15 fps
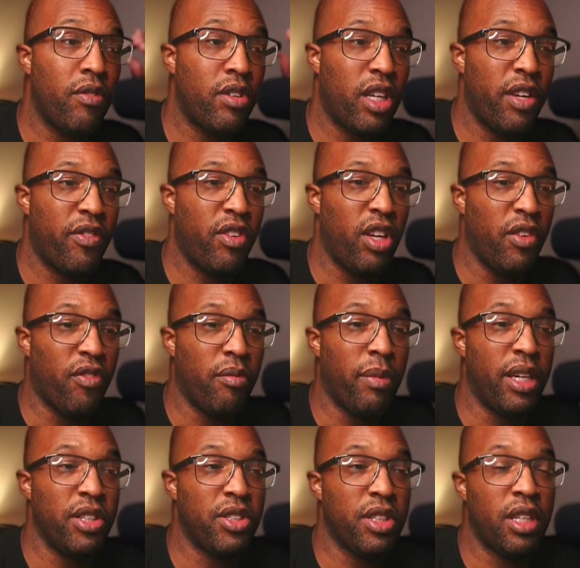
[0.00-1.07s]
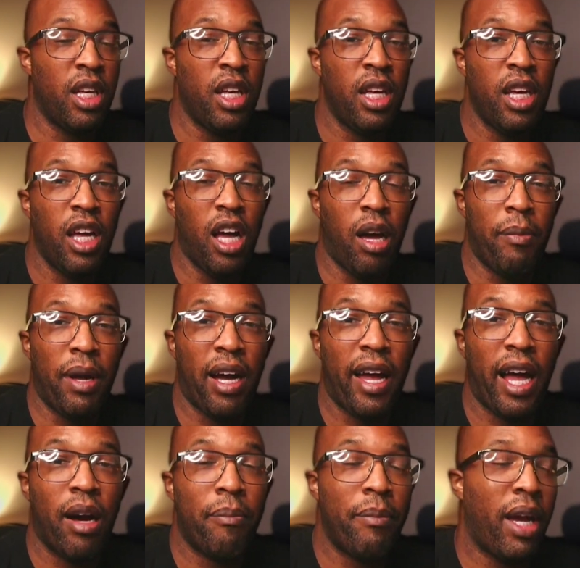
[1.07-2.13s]
give you information about
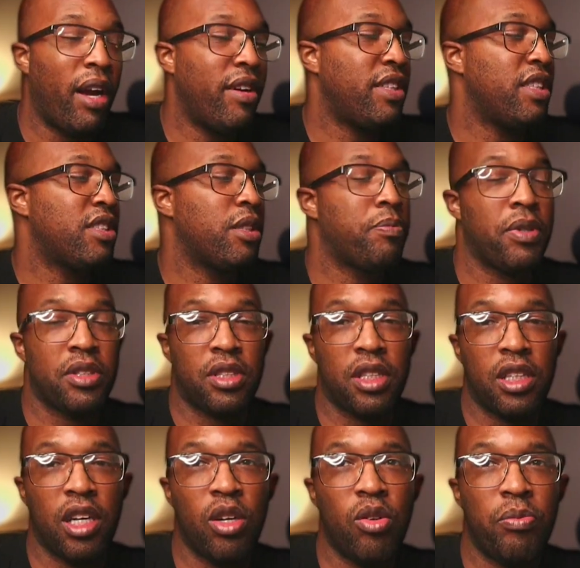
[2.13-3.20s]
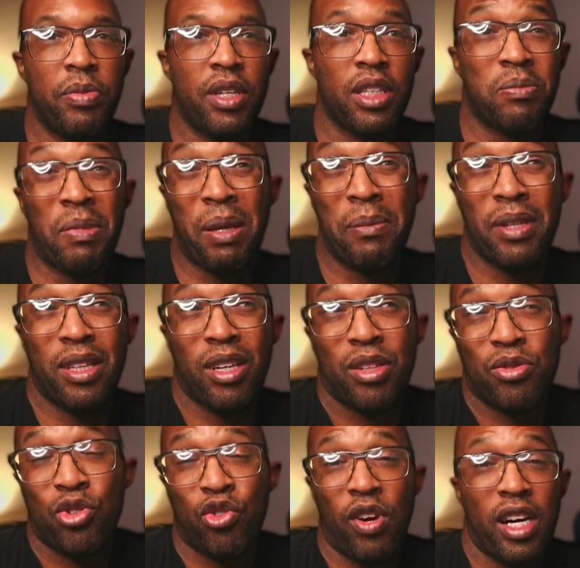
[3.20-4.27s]
how marriage is supposed to go, because maybe they're
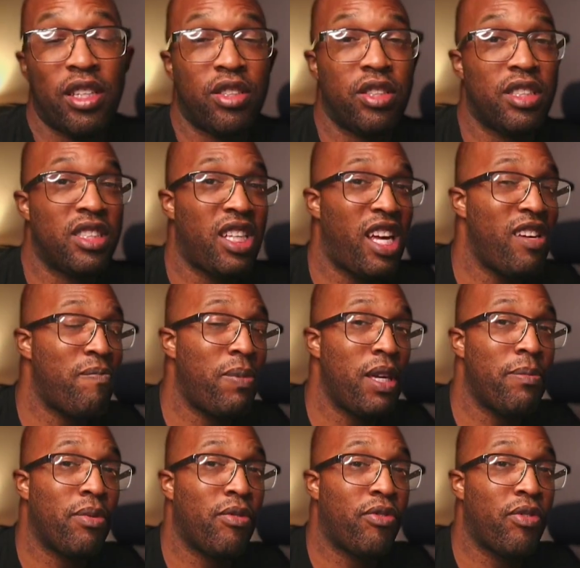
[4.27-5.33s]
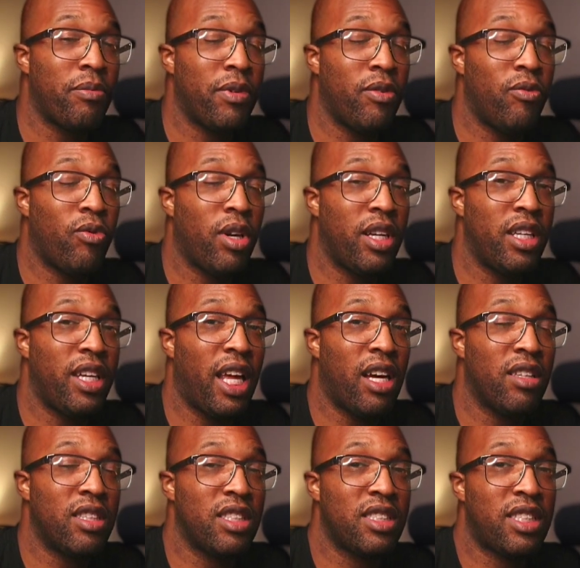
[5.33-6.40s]
trying to save people from running down
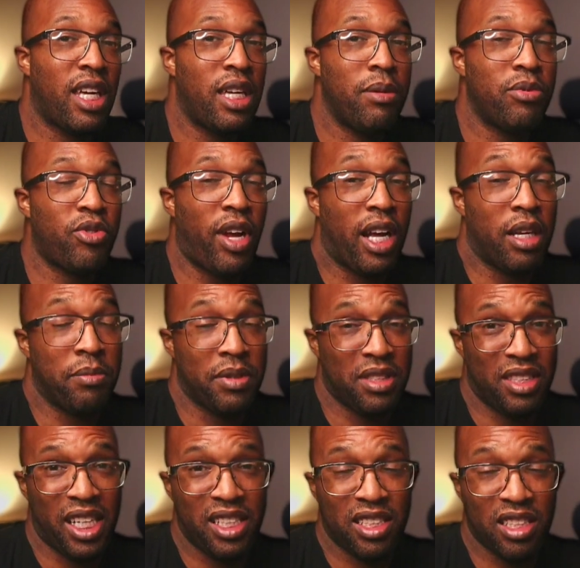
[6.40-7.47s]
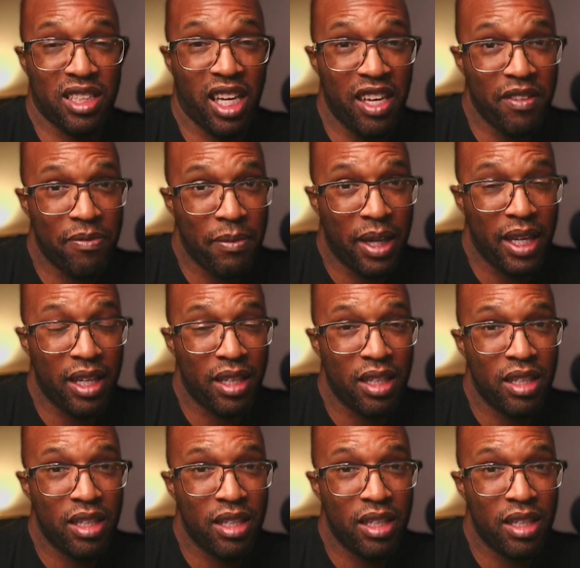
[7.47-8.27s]
the same track of mistakes that they've made.